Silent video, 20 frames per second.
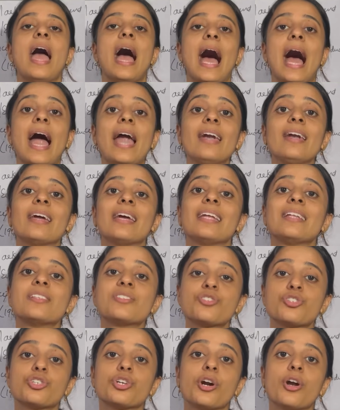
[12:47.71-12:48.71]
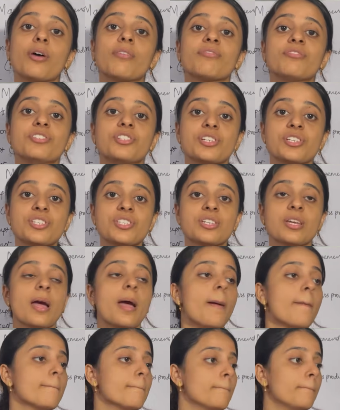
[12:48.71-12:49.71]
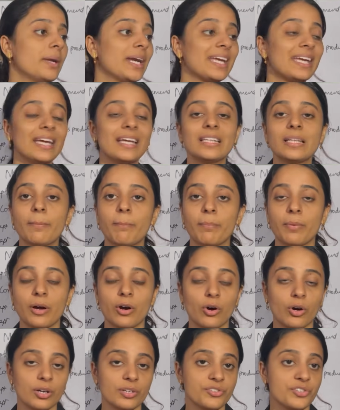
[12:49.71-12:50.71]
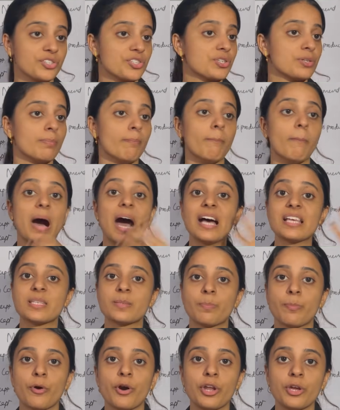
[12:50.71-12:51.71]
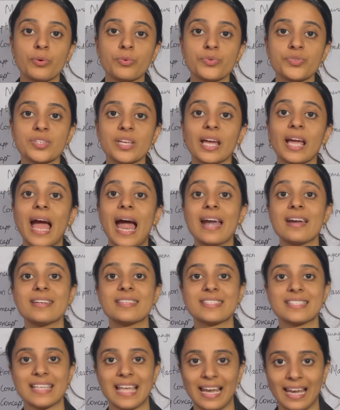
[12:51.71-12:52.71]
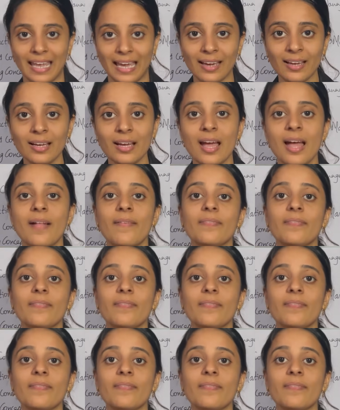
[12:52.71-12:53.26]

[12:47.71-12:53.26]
And instead of just bringing the or just mass producing and selling,